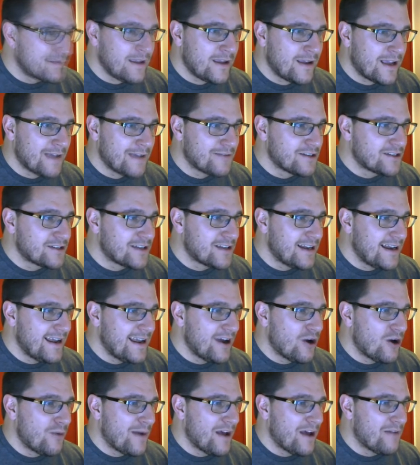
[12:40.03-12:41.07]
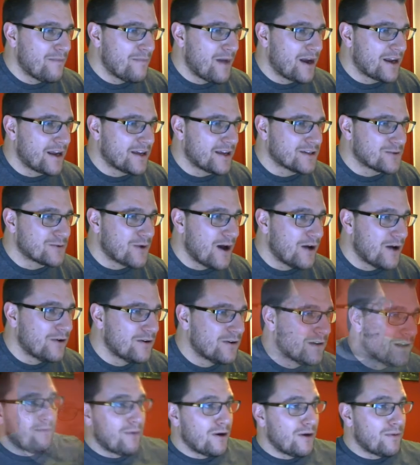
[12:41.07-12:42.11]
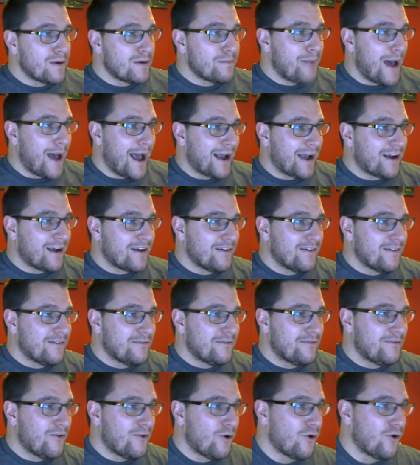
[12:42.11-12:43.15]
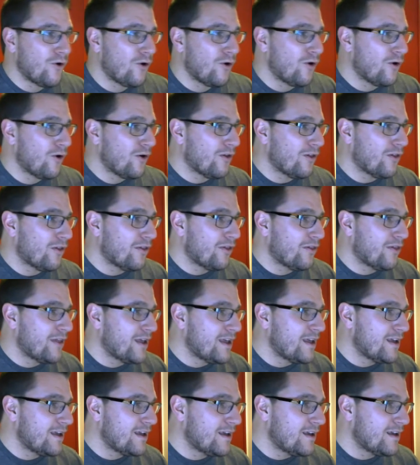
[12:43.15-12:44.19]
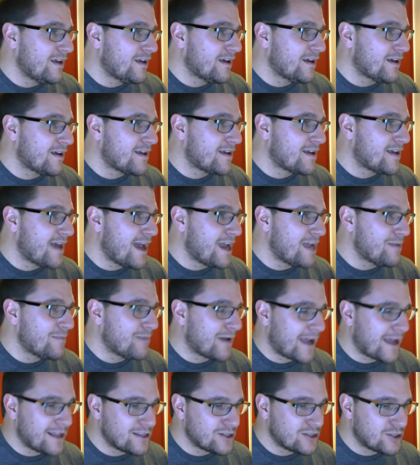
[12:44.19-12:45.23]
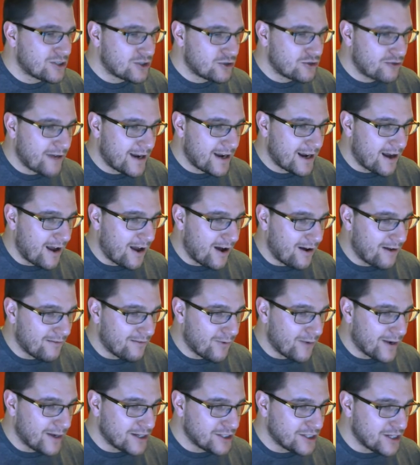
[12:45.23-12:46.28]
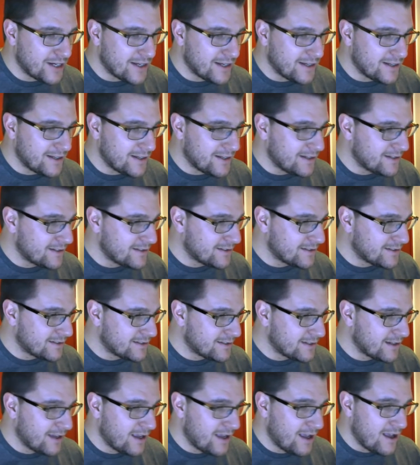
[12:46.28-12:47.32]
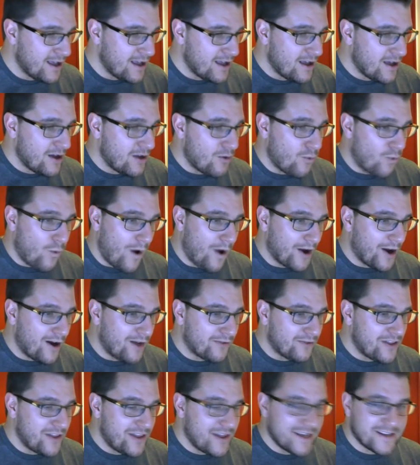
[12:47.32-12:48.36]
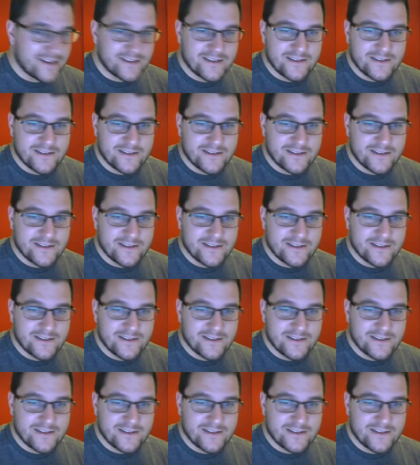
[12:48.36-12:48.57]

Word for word: Gives us a little bit of money as well. And we'll be back for the game against Triglav, which is one after this.